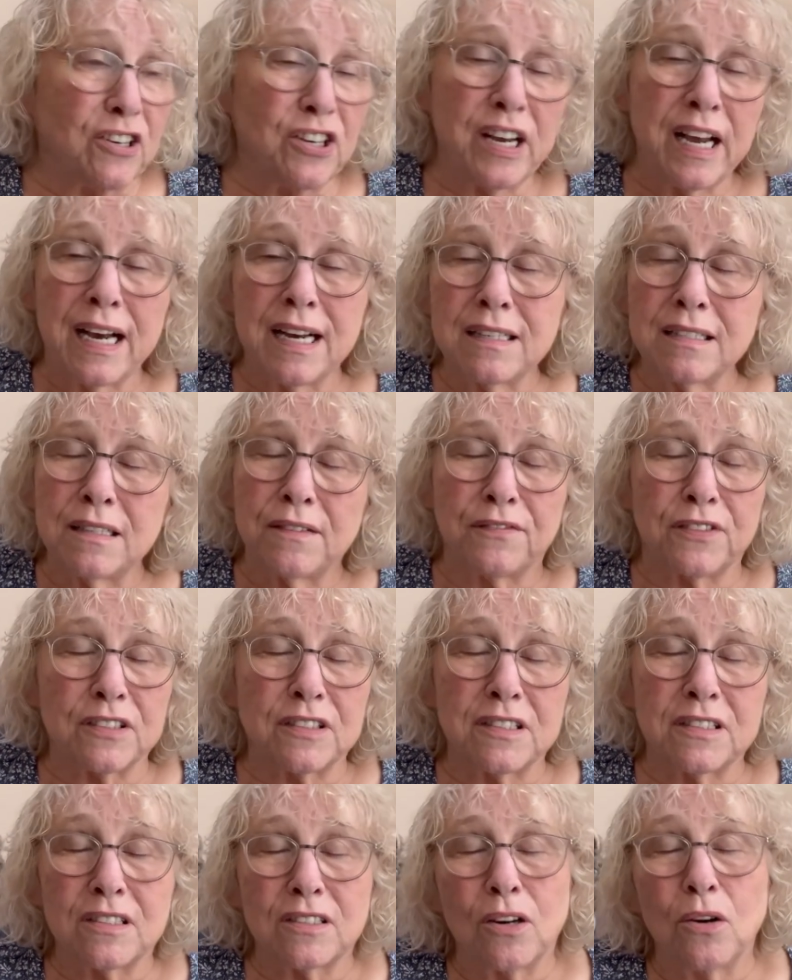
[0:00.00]
He hasn't for
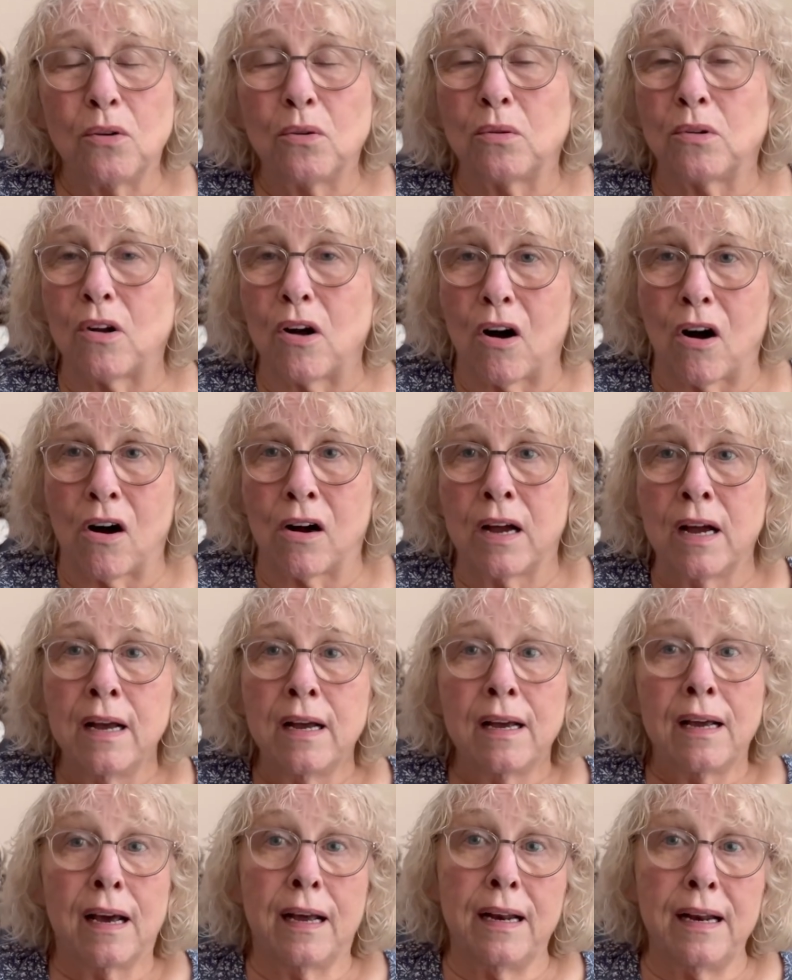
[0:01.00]
so long,
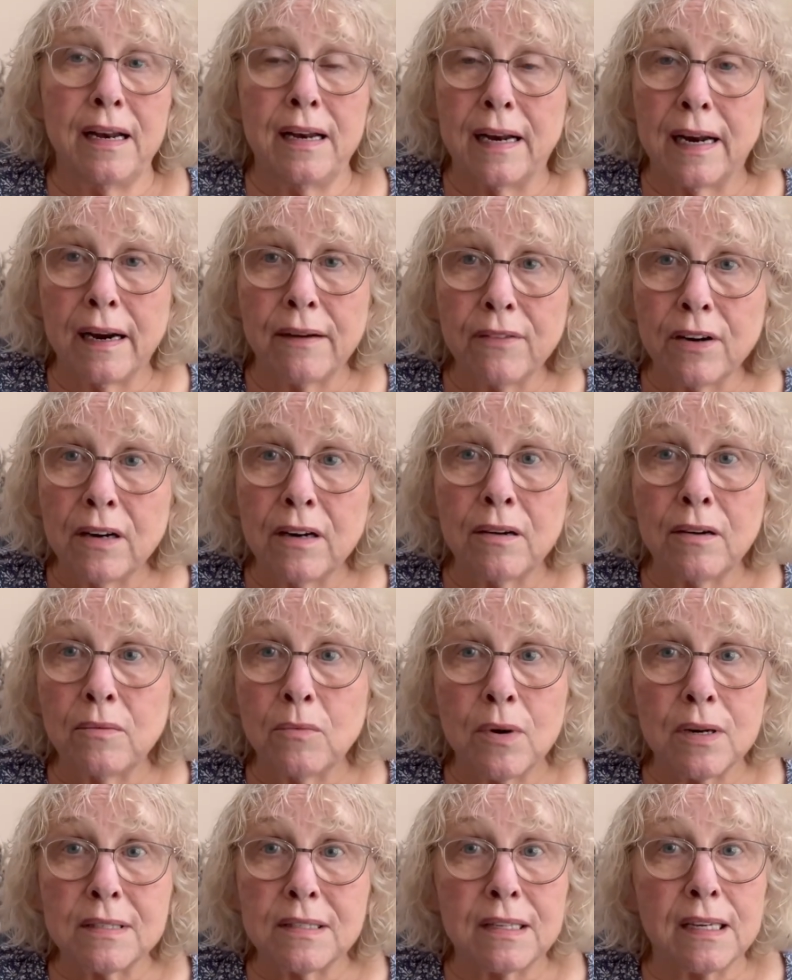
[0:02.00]
and he never
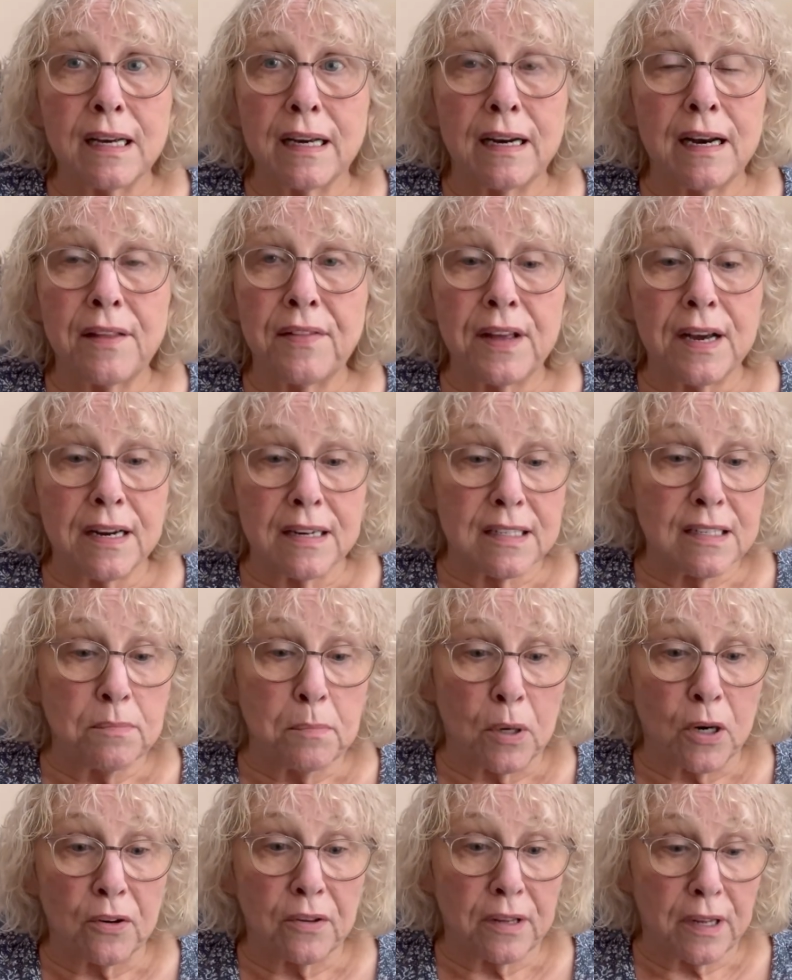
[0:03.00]
wants to get anything on his
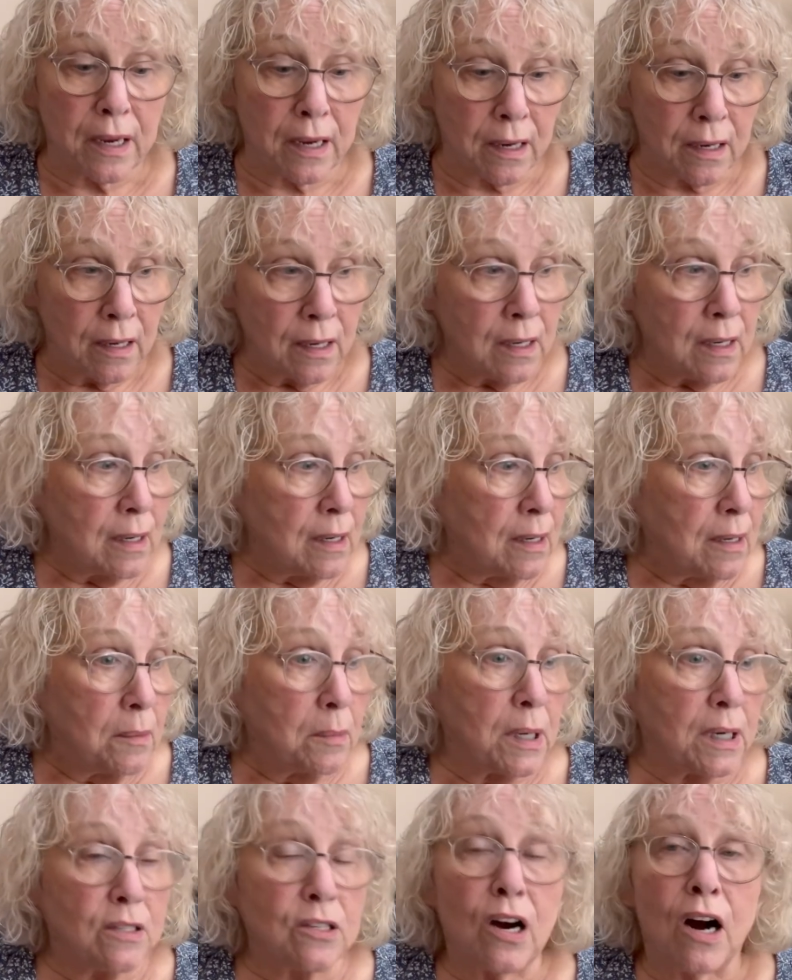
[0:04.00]
birthday,
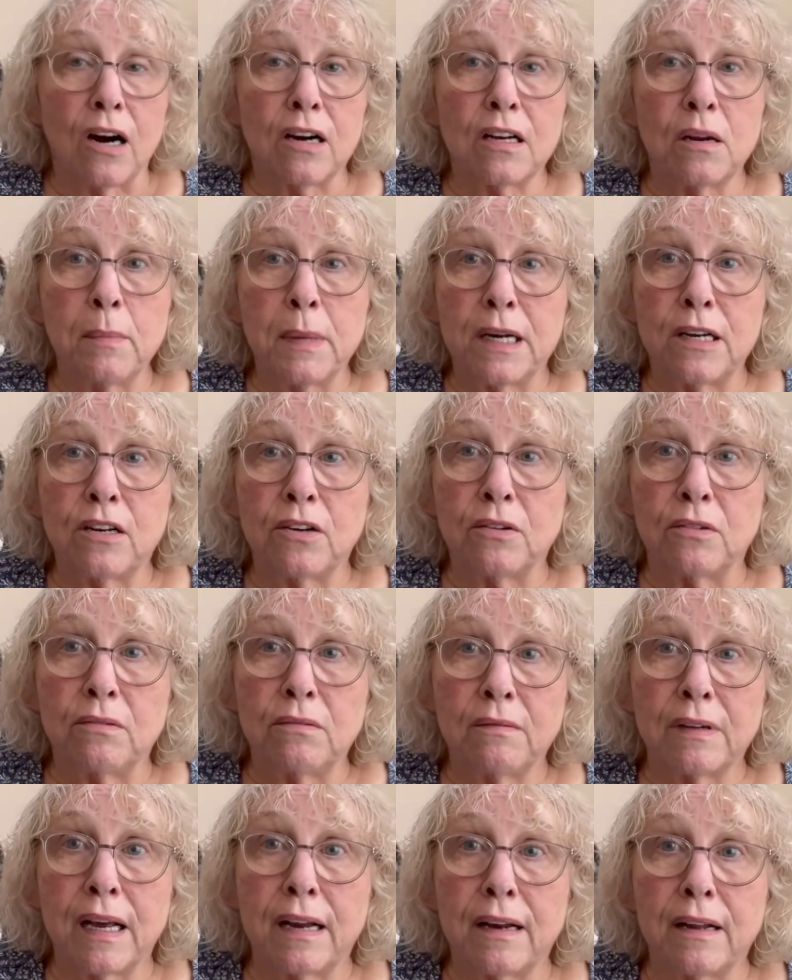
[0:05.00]
but I talked him into
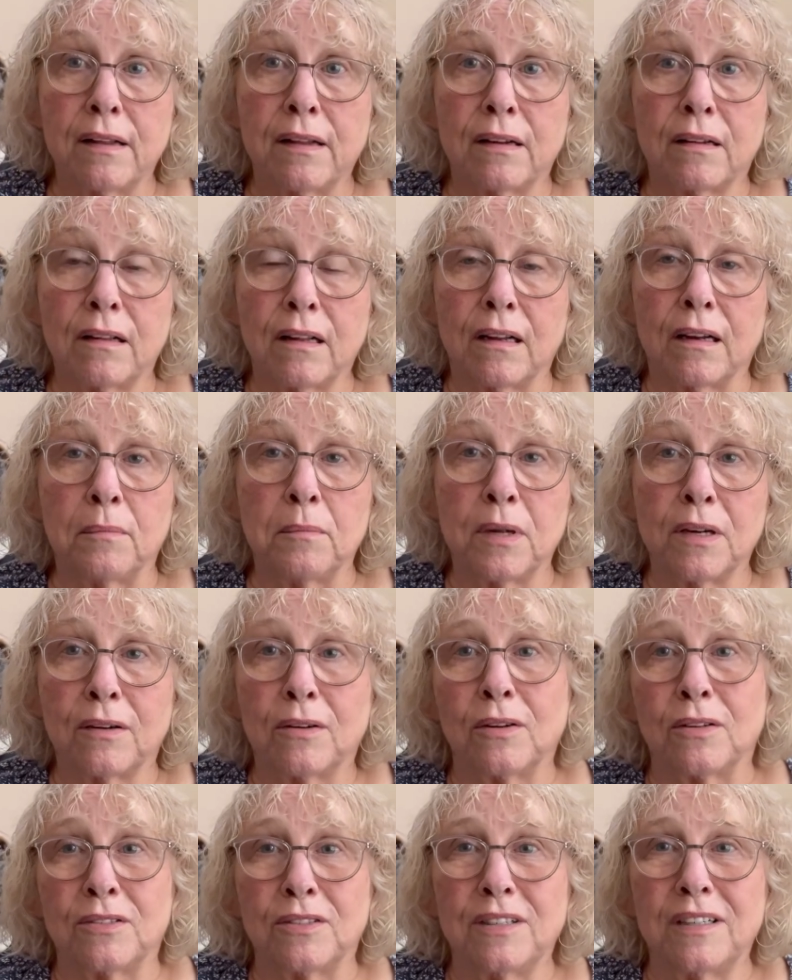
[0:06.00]
getting the clubs. Of
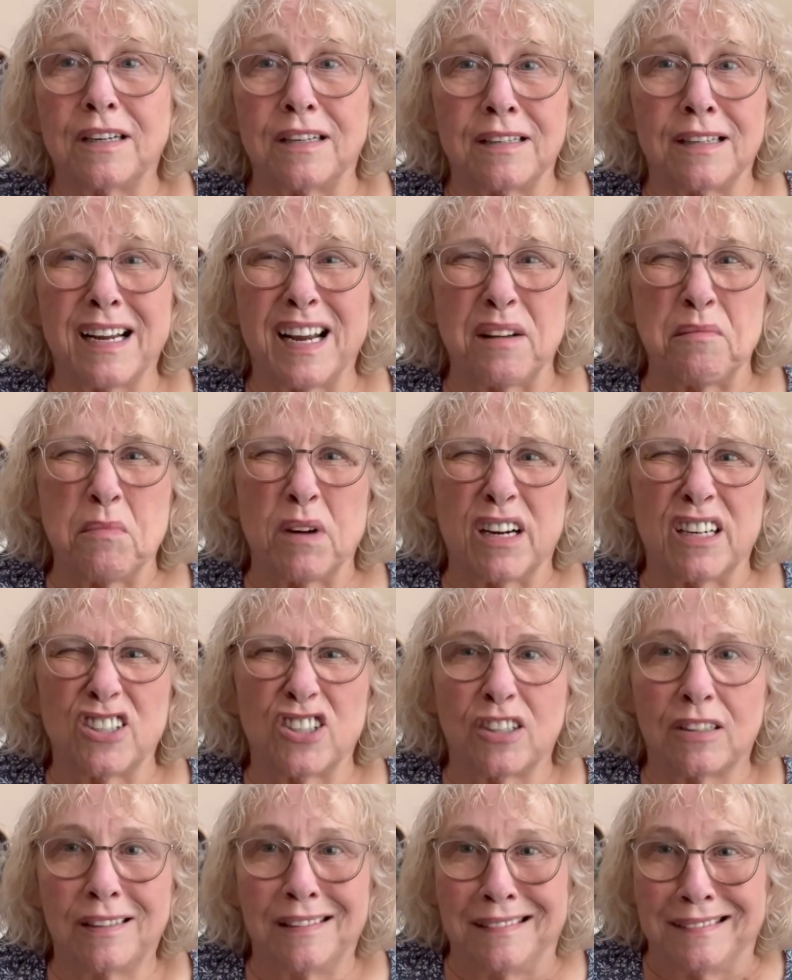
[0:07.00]
course, it didn't take much.